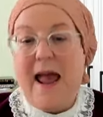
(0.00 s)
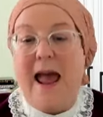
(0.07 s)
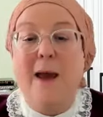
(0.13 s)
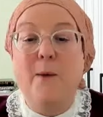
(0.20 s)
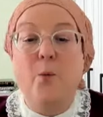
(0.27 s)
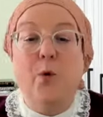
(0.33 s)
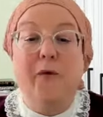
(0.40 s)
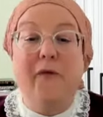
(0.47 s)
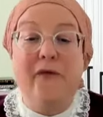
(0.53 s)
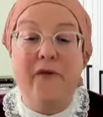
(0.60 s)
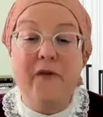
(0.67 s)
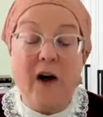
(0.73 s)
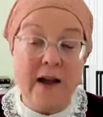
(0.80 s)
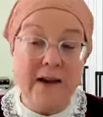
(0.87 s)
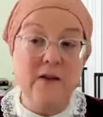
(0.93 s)
And we'll
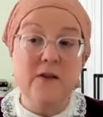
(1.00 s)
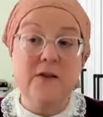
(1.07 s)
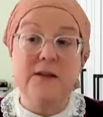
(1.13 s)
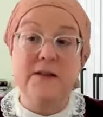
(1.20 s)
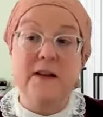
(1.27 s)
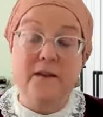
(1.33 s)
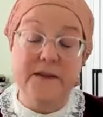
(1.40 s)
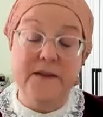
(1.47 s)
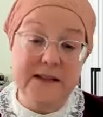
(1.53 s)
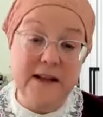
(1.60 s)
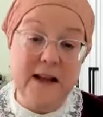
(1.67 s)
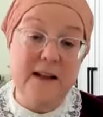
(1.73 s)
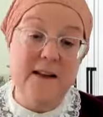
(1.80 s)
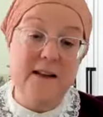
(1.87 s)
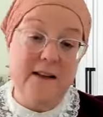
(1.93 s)
find ourselves
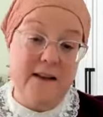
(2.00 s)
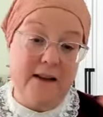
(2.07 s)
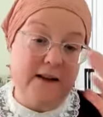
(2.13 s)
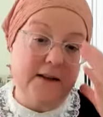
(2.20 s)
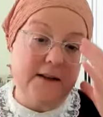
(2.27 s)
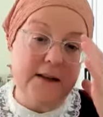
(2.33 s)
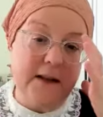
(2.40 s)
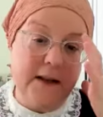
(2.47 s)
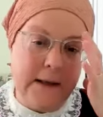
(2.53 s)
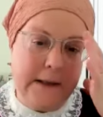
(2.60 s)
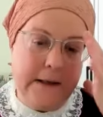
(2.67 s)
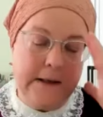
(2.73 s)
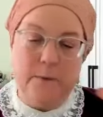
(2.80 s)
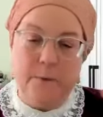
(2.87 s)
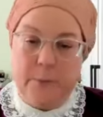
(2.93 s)
saying things
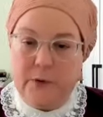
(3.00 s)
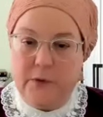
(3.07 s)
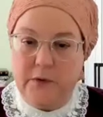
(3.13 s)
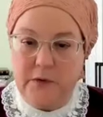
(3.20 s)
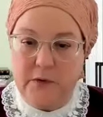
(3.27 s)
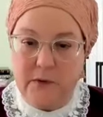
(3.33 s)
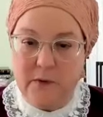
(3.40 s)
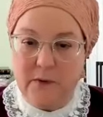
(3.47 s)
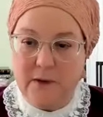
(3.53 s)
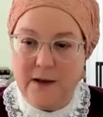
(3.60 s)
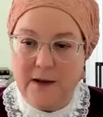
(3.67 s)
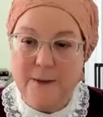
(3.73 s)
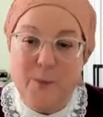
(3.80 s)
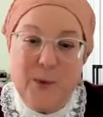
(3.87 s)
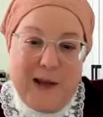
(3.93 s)
in Hitbodedut
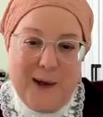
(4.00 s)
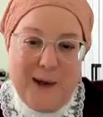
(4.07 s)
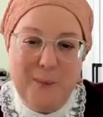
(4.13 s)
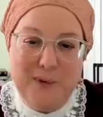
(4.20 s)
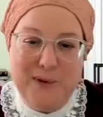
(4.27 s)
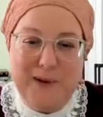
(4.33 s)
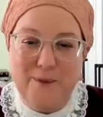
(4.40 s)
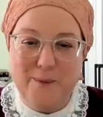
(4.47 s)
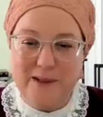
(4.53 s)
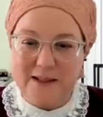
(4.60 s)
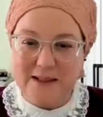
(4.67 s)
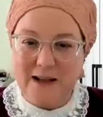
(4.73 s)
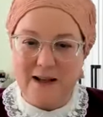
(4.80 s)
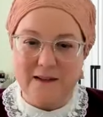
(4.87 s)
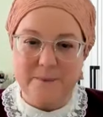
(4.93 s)
that we can't believe we
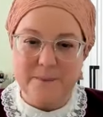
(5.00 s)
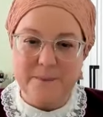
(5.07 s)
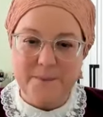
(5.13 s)
said.